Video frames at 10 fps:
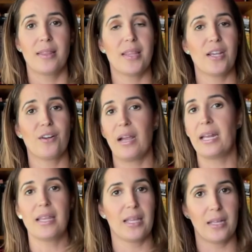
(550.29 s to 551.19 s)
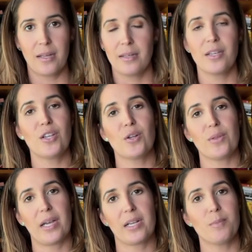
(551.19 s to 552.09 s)
their anything, you know,
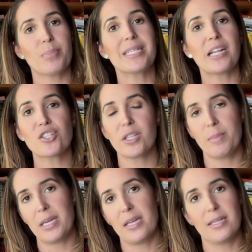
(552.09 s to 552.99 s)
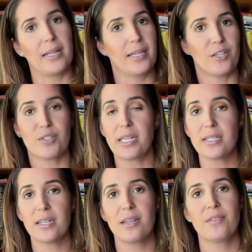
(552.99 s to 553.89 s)
that could potentially be delicate or
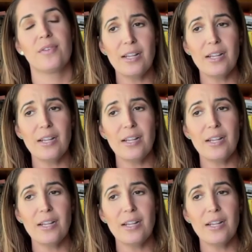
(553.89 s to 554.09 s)
sensitive.